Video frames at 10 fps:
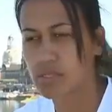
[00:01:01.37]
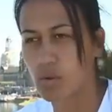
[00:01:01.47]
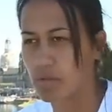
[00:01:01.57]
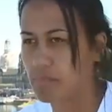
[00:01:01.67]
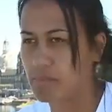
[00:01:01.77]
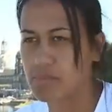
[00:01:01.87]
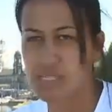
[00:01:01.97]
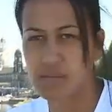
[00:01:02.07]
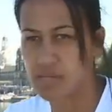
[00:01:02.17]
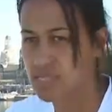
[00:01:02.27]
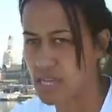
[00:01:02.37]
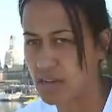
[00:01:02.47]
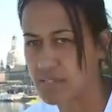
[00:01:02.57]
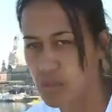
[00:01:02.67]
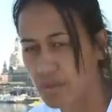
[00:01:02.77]
squad members and the
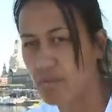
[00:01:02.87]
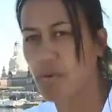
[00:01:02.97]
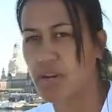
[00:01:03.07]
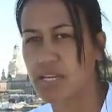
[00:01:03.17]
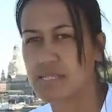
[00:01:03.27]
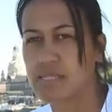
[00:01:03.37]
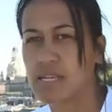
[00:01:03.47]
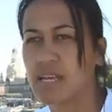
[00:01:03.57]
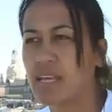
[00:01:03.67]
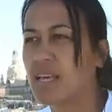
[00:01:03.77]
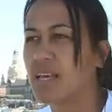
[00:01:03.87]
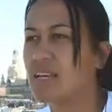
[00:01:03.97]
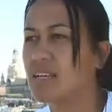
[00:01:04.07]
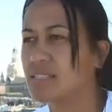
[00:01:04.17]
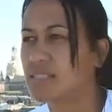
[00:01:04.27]
staff. So everybody is
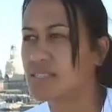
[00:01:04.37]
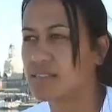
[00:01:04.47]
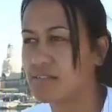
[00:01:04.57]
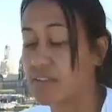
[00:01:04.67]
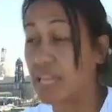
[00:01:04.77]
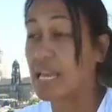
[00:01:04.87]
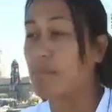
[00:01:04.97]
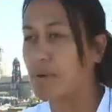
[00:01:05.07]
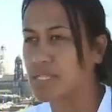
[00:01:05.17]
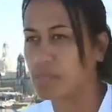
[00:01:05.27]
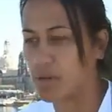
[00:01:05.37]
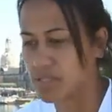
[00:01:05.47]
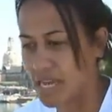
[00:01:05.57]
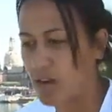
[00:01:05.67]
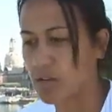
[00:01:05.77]
is filling up, I
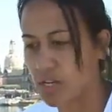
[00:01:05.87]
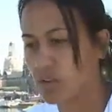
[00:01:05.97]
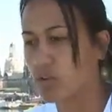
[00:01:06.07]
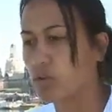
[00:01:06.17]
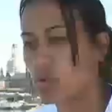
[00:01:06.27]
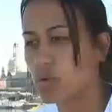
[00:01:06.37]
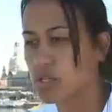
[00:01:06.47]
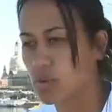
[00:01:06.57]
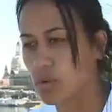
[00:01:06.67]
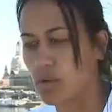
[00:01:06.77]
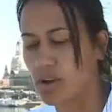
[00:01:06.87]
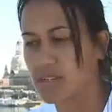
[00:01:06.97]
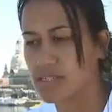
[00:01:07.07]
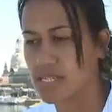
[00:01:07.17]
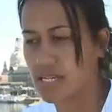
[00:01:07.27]
suppose, our canoe, which we're all
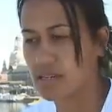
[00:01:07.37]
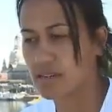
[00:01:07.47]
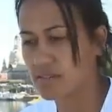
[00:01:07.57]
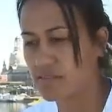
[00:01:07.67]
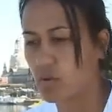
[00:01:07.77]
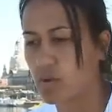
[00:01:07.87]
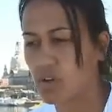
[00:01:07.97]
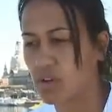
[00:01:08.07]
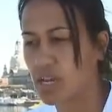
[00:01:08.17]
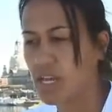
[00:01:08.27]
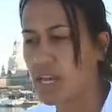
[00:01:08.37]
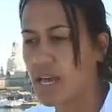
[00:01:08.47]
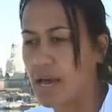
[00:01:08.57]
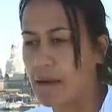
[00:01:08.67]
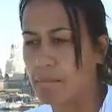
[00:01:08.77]
going to set forward on,
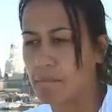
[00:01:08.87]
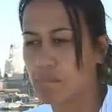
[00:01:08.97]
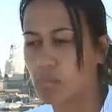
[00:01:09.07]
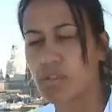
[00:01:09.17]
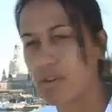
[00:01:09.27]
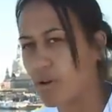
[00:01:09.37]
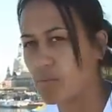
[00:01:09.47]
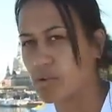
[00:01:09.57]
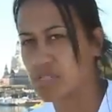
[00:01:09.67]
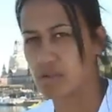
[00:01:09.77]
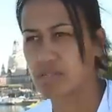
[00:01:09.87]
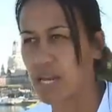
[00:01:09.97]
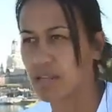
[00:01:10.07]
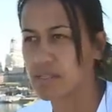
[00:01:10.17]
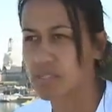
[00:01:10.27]
um, with our own personal
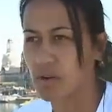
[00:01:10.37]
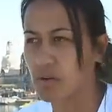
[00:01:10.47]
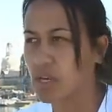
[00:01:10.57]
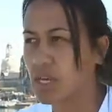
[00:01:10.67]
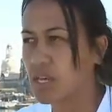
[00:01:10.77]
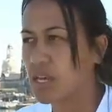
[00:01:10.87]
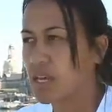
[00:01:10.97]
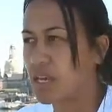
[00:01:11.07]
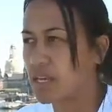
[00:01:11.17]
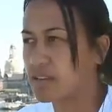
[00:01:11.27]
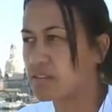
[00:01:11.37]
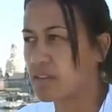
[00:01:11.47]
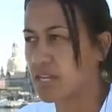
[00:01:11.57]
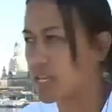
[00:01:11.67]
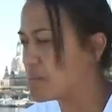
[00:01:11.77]
talents. So it
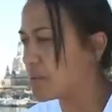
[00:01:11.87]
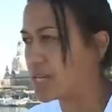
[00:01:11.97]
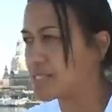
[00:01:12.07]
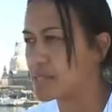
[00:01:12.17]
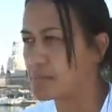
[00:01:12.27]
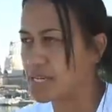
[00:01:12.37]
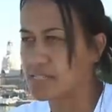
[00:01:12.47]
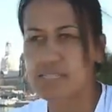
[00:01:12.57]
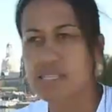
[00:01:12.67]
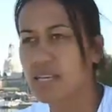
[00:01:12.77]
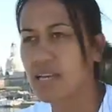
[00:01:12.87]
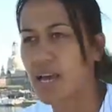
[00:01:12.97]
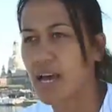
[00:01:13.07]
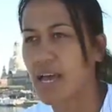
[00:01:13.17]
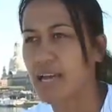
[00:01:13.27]
it combines the best
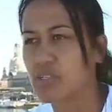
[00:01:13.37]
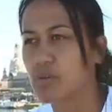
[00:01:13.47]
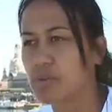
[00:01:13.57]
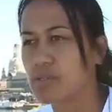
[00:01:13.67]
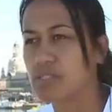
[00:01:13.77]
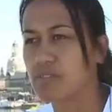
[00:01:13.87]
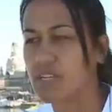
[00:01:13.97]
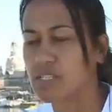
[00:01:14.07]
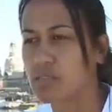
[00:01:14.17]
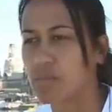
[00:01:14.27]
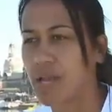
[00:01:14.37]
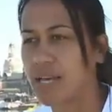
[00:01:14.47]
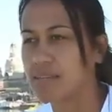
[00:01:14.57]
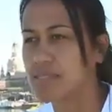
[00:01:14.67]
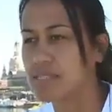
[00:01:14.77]
uh, attributes of each of the
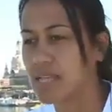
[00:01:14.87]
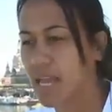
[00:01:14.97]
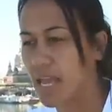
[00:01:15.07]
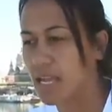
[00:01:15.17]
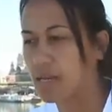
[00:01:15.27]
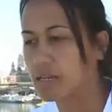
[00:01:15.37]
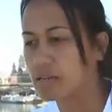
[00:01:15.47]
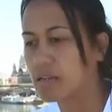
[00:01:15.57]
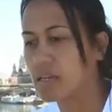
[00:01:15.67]
players, and